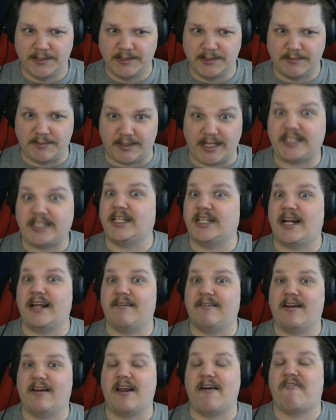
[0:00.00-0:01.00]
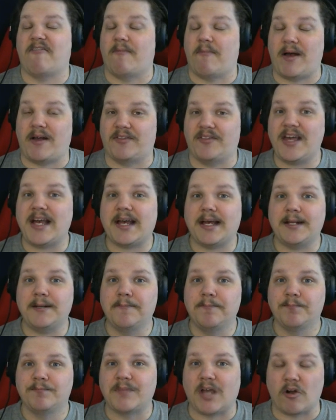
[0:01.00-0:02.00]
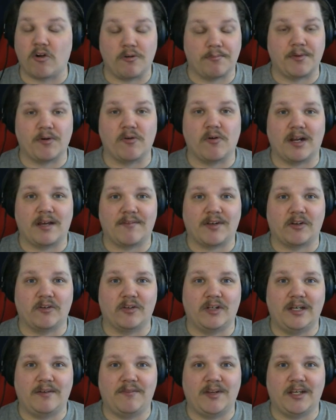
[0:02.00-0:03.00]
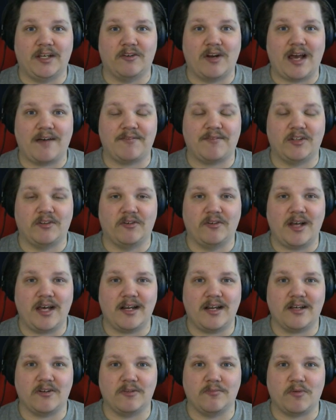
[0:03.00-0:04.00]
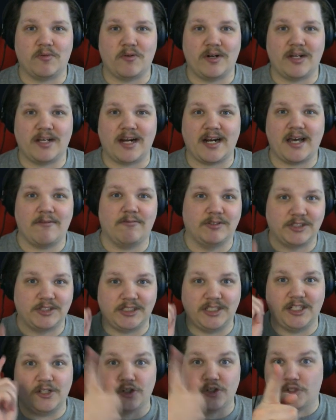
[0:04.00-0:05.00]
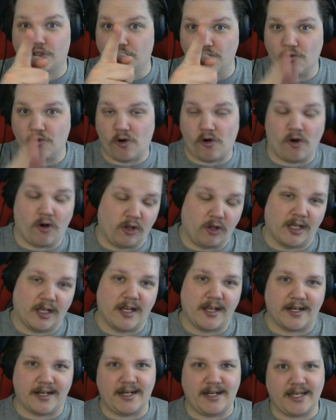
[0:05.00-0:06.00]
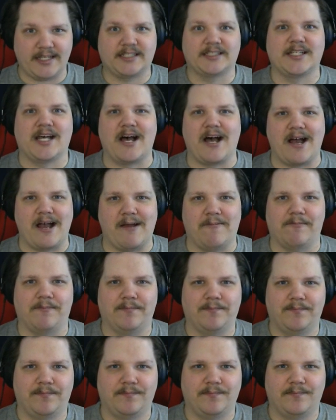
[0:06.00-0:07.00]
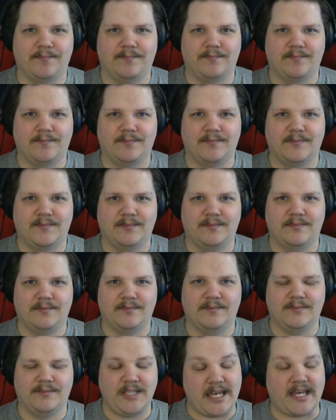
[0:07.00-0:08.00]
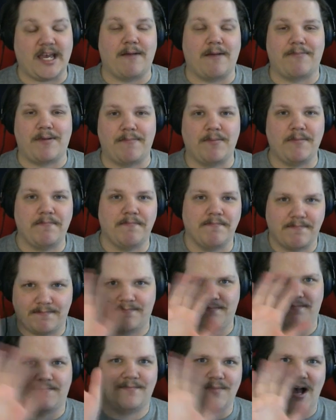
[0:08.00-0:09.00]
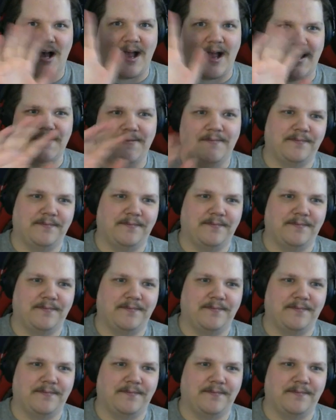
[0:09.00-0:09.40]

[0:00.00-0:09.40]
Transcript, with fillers: But that's enough, enough about that. I hope you all have a good evening, good afternoon, and a good morning, and I will see you all next time. Take care, people. Bye.